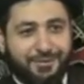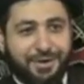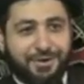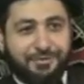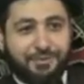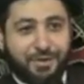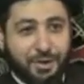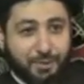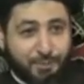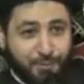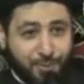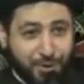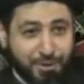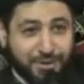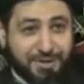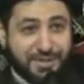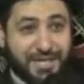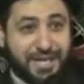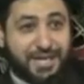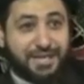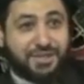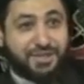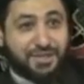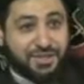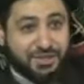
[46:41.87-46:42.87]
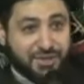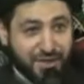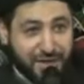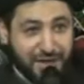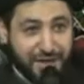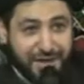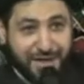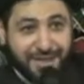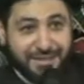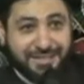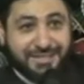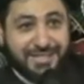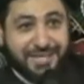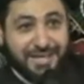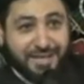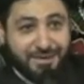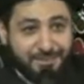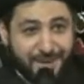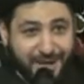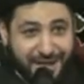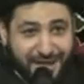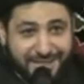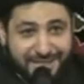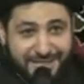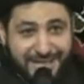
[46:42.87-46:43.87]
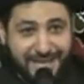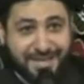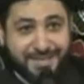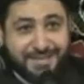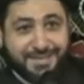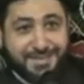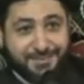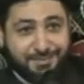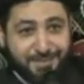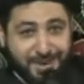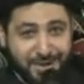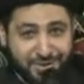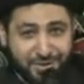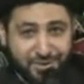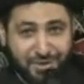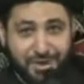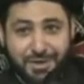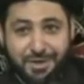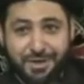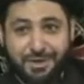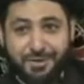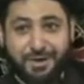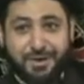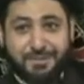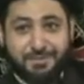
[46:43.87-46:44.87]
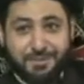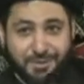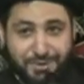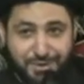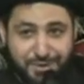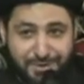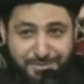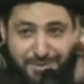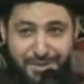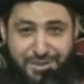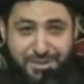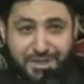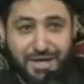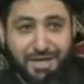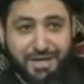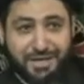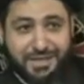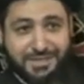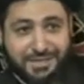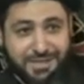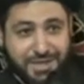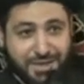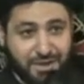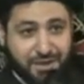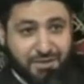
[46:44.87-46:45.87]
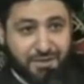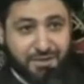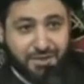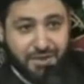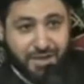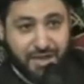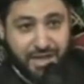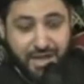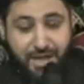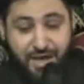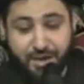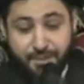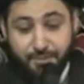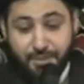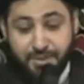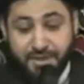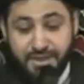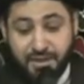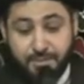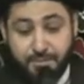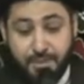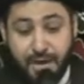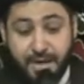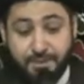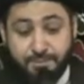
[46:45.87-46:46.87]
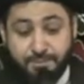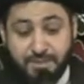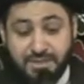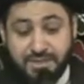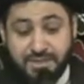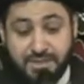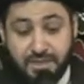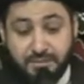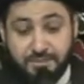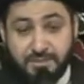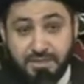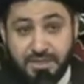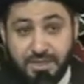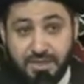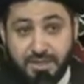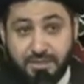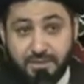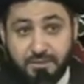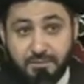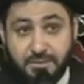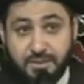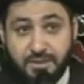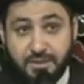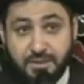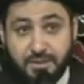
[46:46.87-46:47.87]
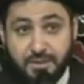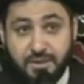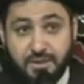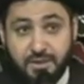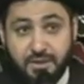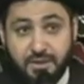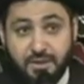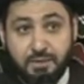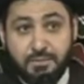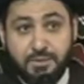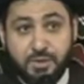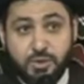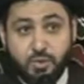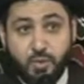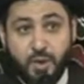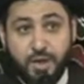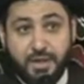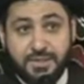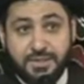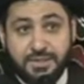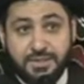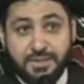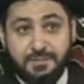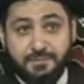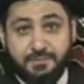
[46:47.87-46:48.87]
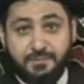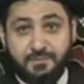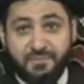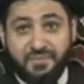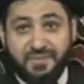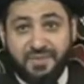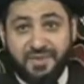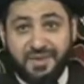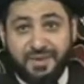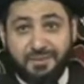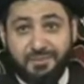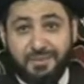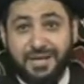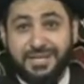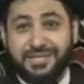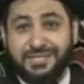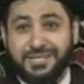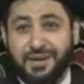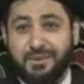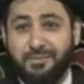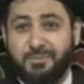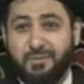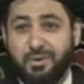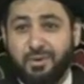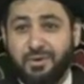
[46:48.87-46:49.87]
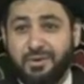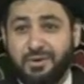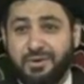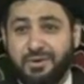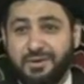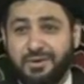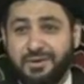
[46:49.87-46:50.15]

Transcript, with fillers: Whatever you put, the salat, the ibadah, the mashallah, coming to the majalis and all the things, but there might be something. That means what? My temper.